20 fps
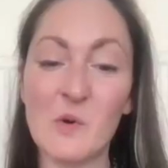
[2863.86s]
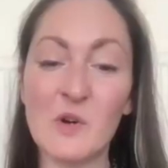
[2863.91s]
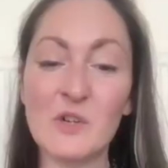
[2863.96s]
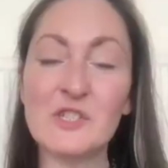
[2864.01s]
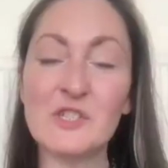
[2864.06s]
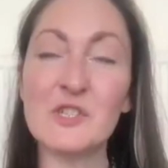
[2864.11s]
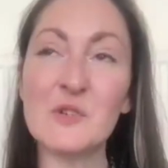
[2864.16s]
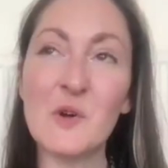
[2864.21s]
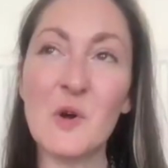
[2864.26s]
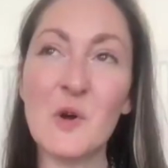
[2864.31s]

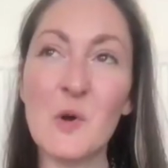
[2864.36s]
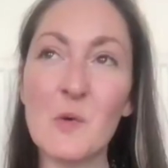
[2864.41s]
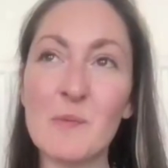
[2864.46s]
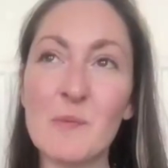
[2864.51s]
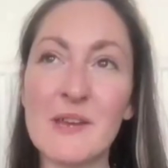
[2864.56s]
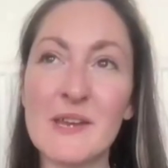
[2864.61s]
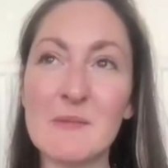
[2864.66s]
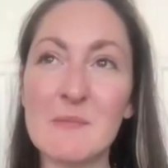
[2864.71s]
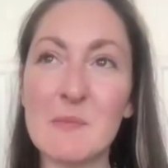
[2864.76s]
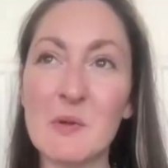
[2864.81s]
What do you
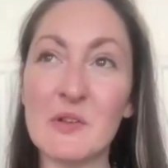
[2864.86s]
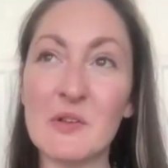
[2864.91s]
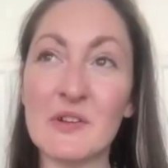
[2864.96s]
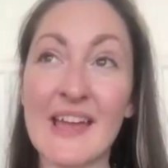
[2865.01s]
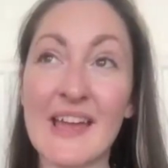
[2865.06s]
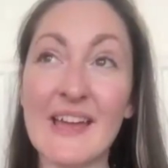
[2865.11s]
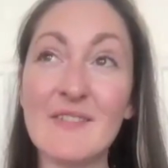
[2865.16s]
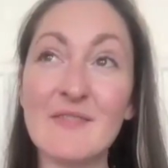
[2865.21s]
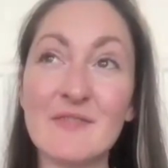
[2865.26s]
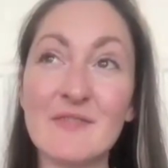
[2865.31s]
hope people
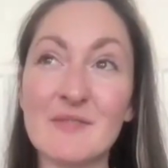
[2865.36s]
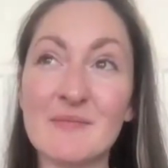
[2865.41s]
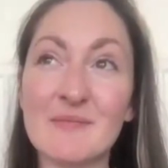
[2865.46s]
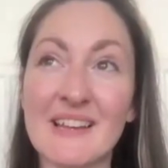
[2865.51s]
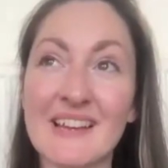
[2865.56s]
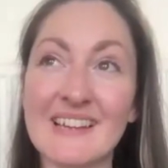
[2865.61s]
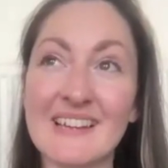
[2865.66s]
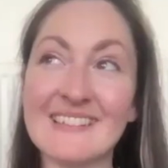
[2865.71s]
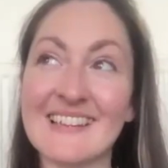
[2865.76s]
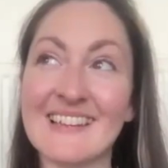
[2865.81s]
get from
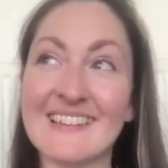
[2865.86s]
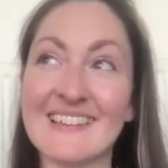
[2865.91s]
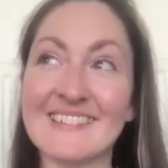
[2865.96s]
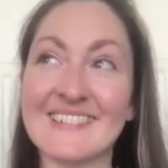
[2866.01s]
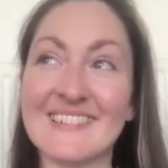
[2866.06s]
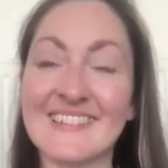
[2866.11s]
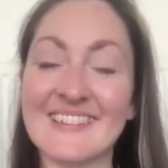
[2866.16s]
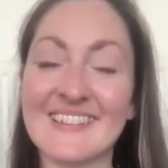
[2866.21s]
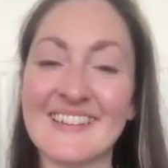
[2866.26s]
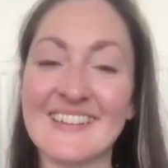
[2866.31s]
that then?
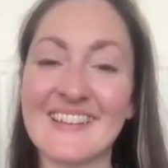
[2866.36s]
